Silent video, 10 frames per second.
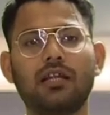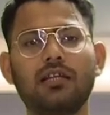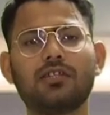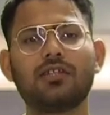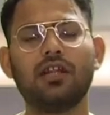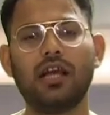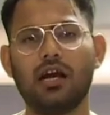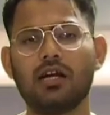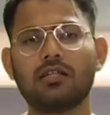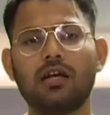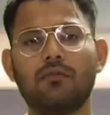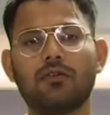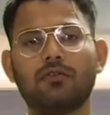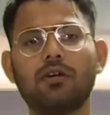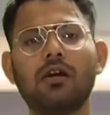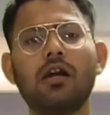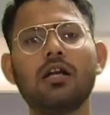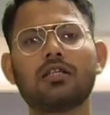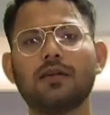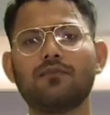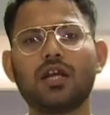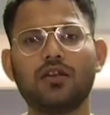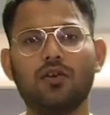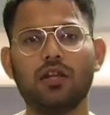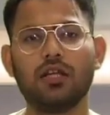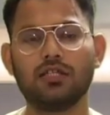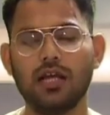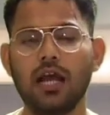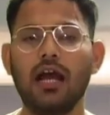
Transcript: He generally asks about the subject knowledge.